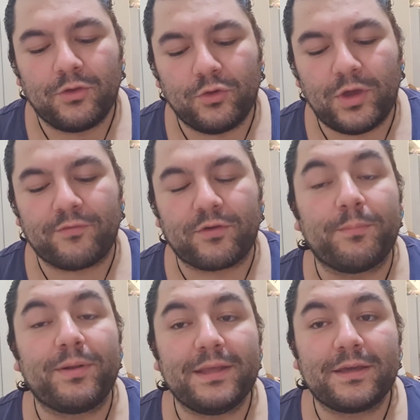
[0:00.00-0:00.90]
You have
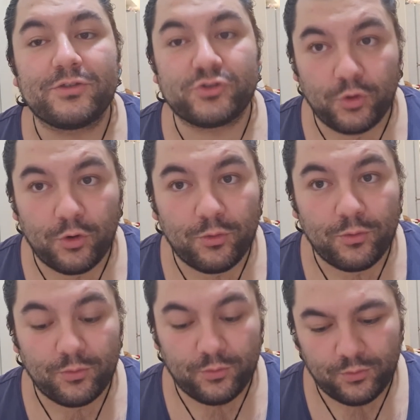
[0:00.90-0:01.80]
complete
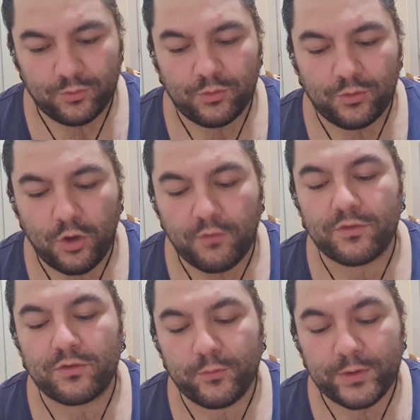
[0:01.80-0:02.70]
control over
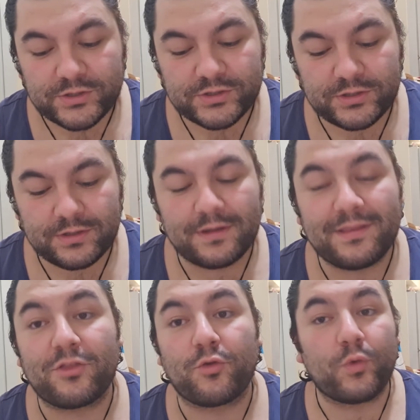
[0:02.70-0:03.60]
the direction
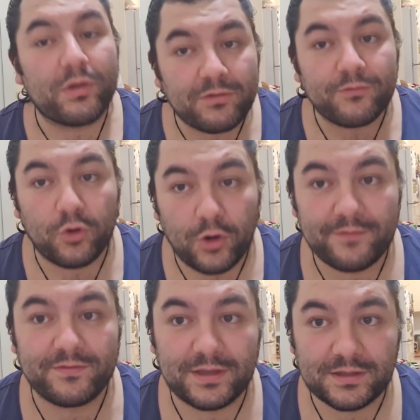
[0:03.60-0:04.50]
that the rest of your
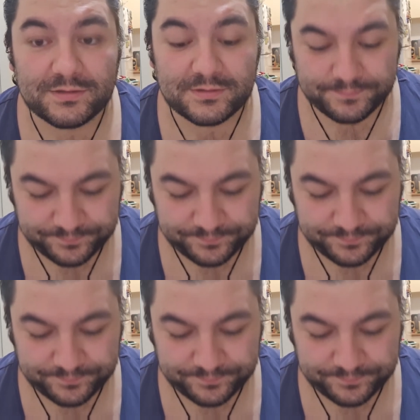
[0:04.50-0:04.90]
life takes.